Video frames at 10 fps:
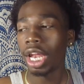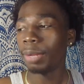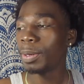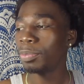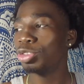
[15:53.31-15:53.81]
The
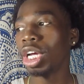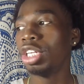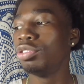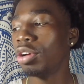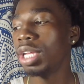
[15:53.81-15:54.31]
people trying,
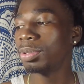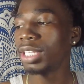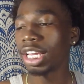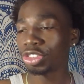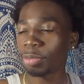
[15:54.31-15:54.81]
you know, they was
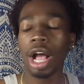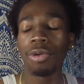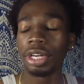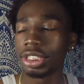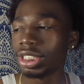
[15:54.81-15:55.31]
answering my
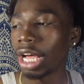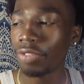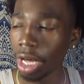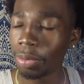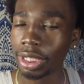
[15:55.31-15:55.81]
questions. I
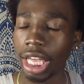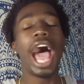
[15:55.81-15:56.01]
fuck with that.